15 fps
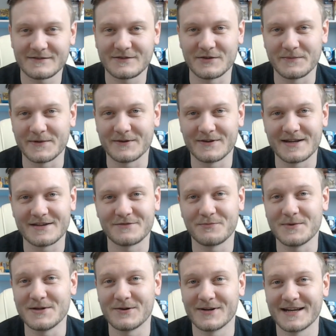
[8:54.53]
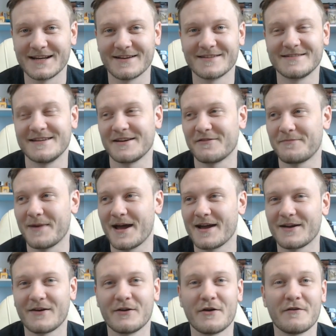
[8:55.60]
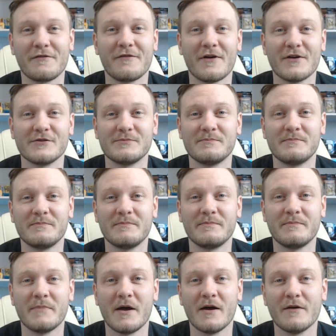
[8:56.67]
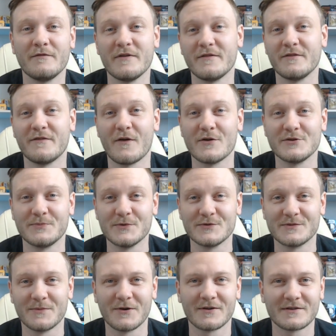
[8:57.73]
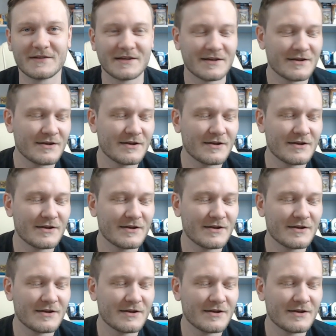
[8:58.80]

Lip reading: to be honest, we got it in our 6th pack on our first Vivid Voltage booster box.